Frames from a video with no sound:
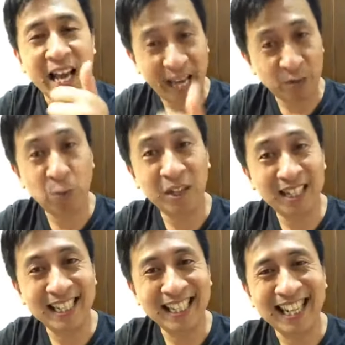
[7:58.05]
Edward
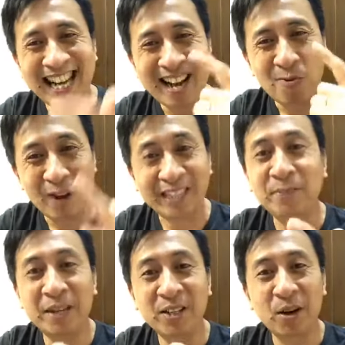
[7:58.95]
Lee, Rex
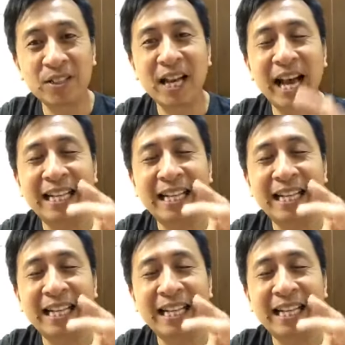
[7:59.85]
Mendoza,